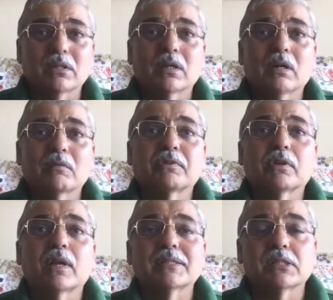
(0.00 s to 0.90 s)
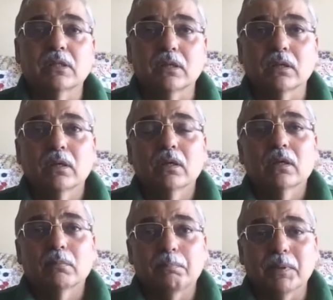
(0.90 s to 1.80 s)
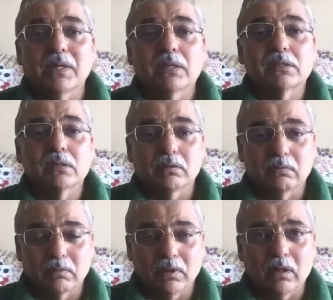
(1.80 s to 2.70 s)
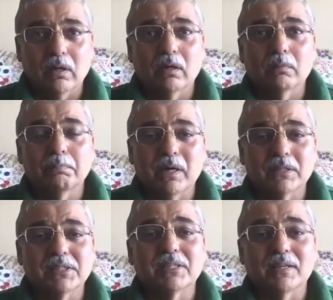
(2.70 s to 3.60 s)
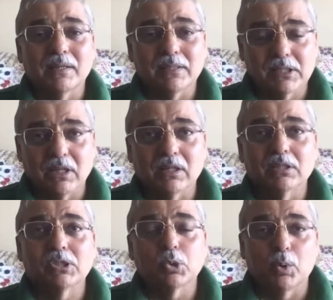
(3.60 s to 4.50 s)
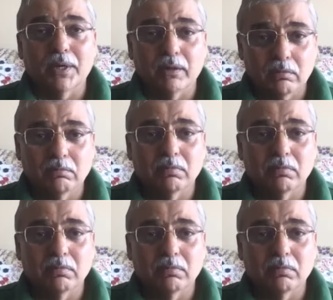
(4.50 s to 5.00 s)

Thereafter, as the peak passed and it started slowing,